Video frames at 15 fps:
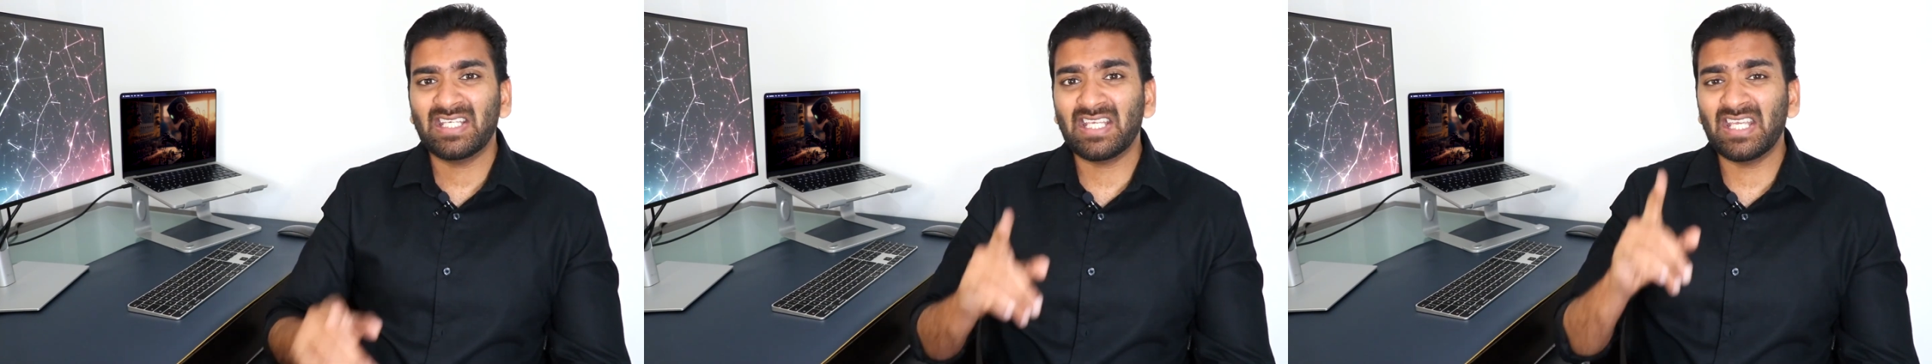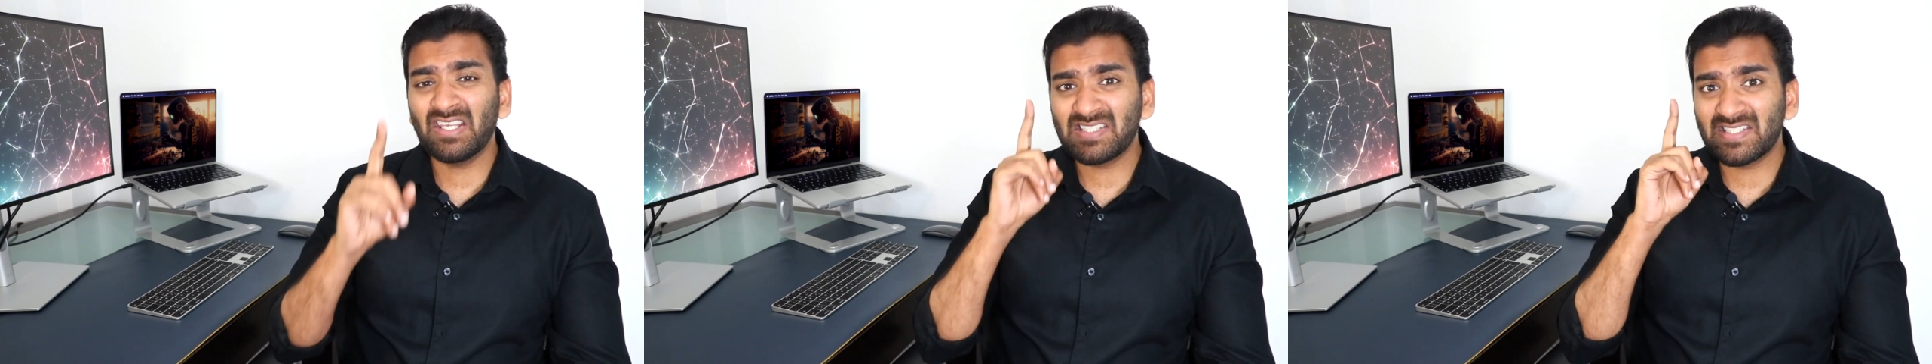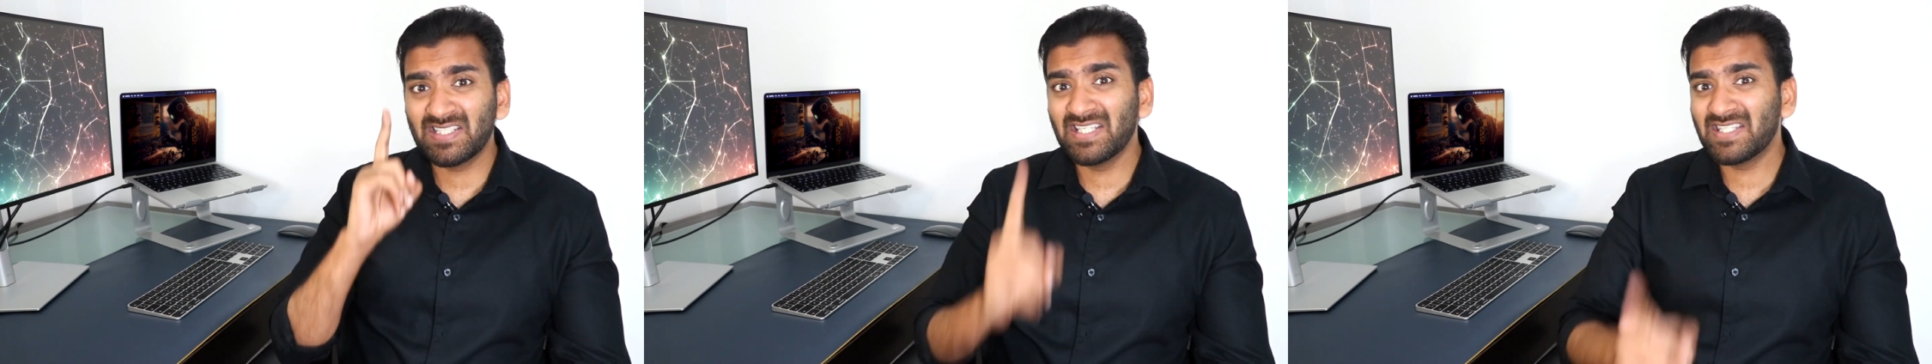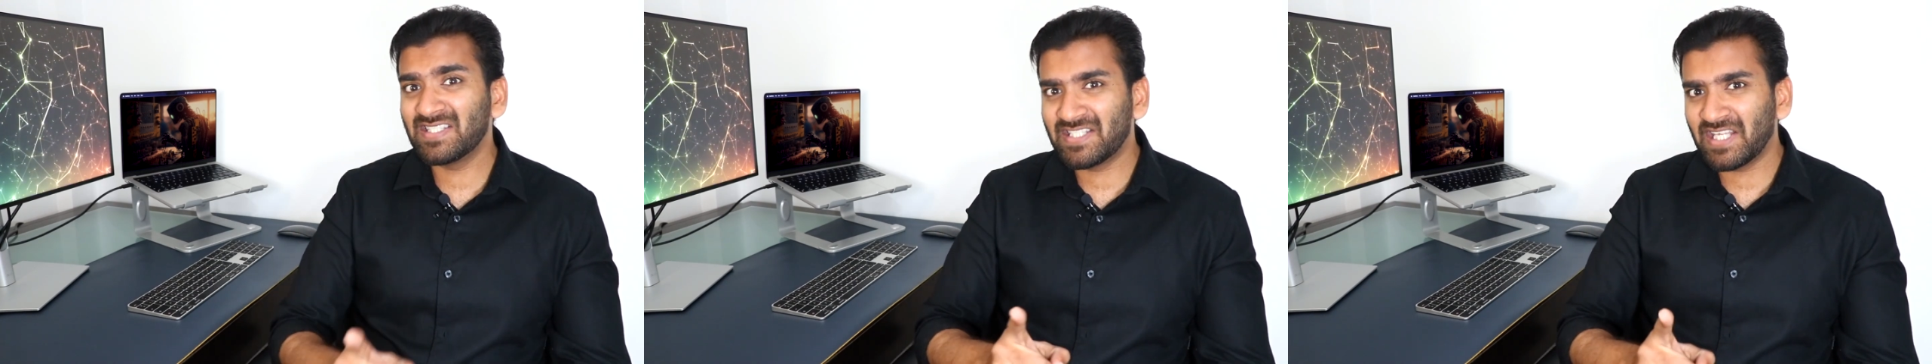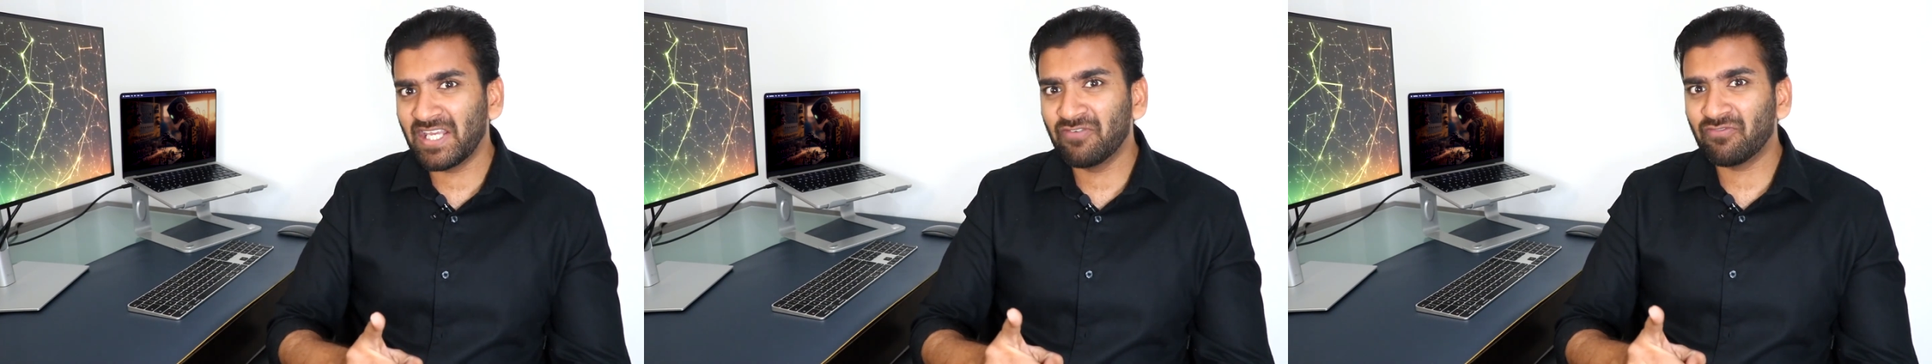is this
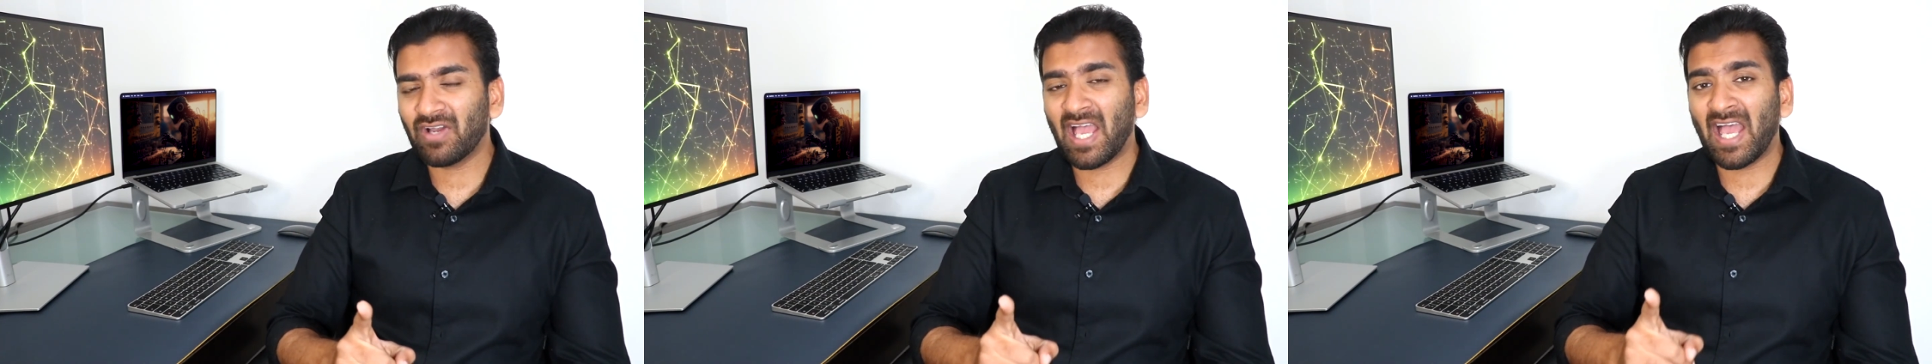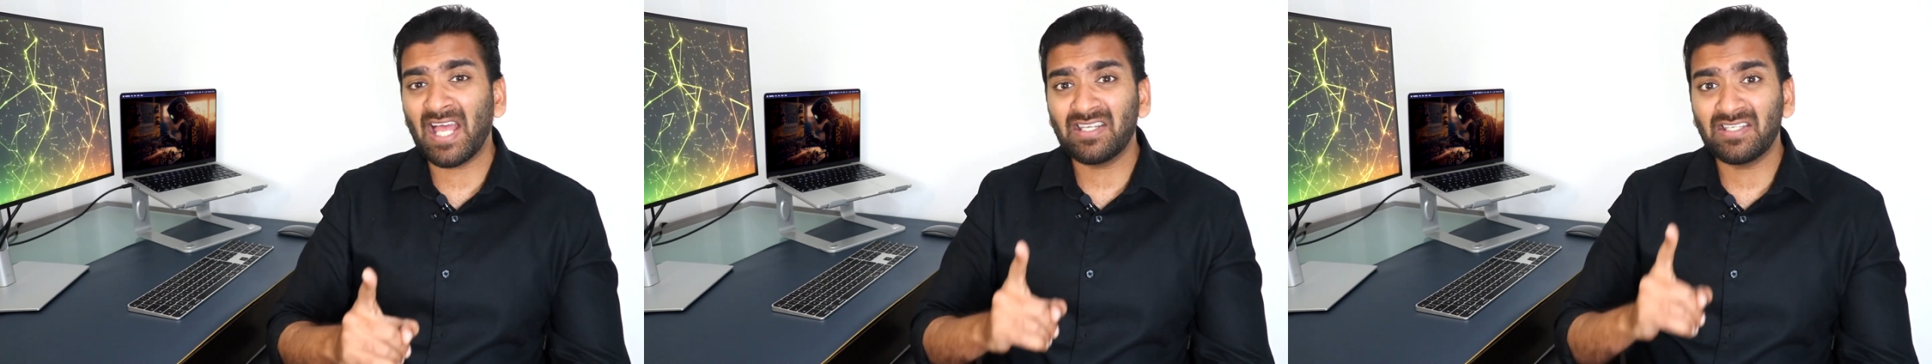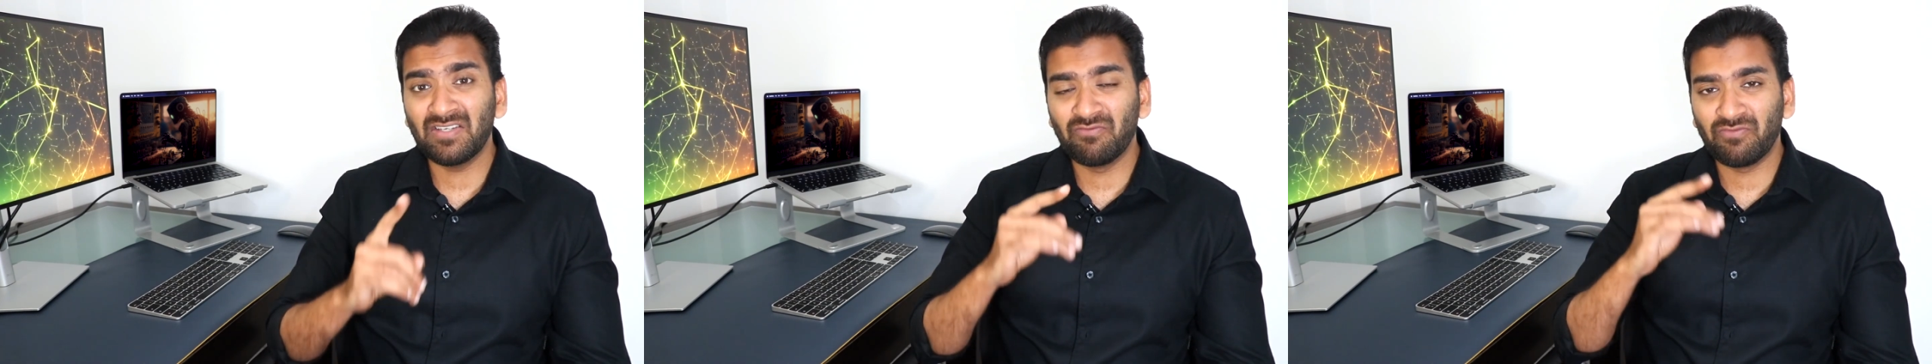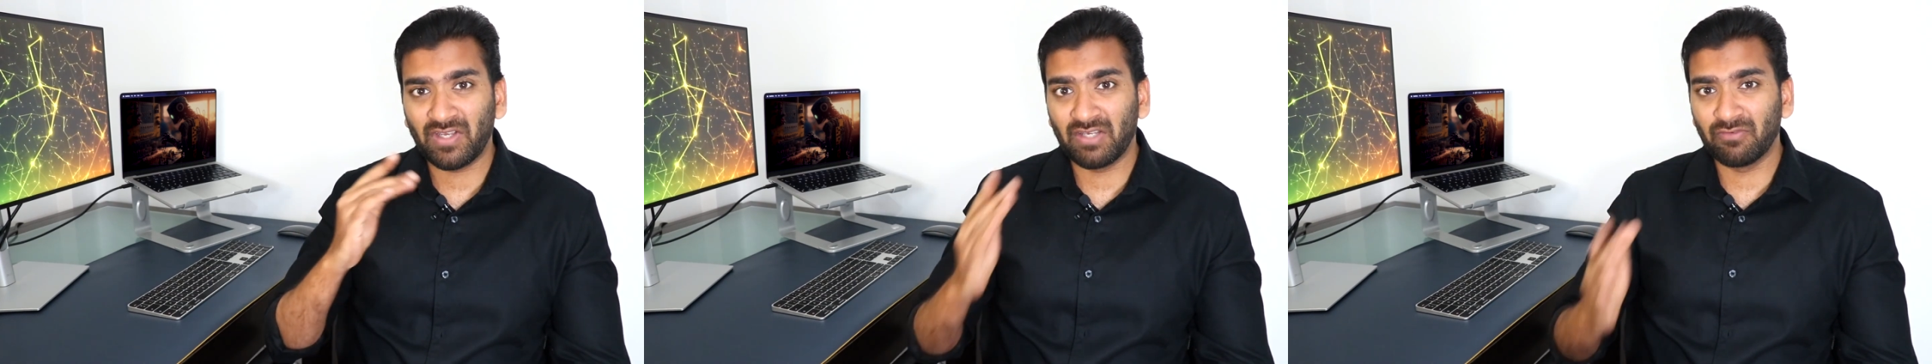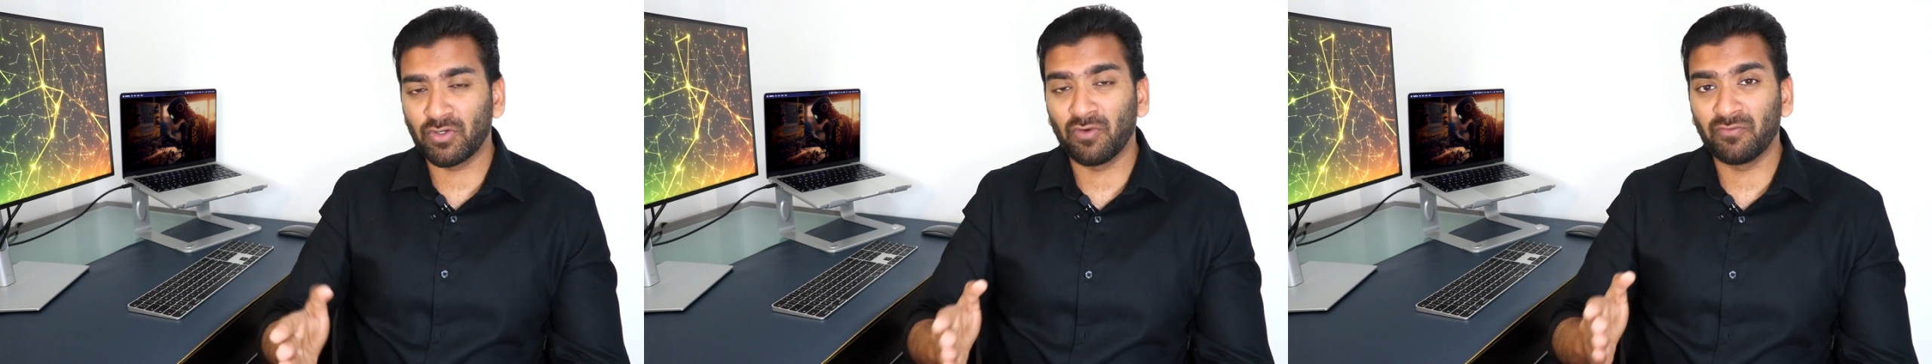safe and in
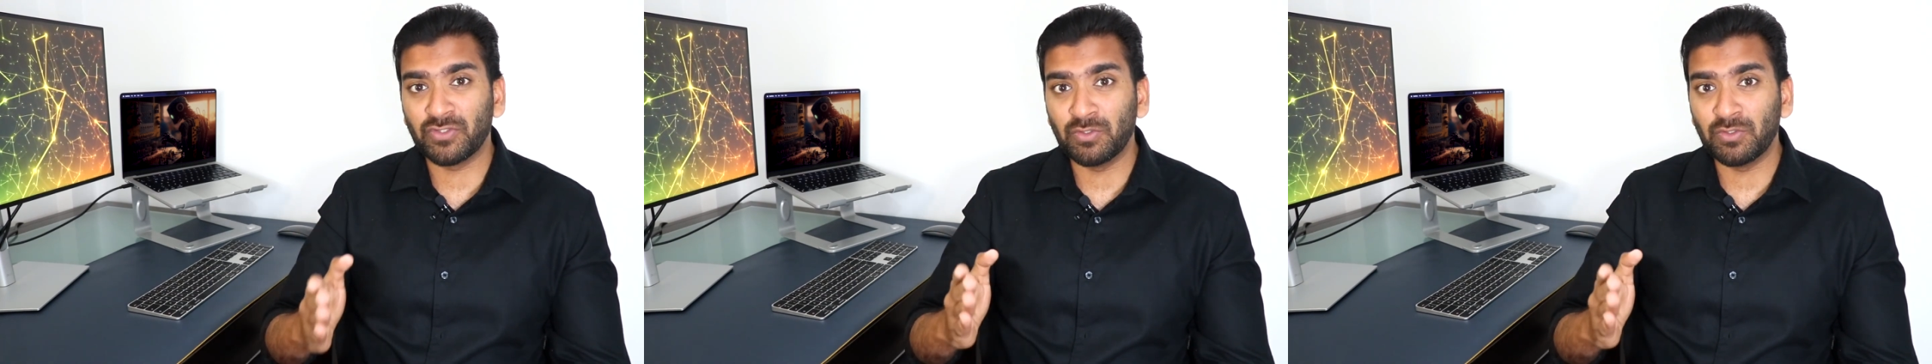favor of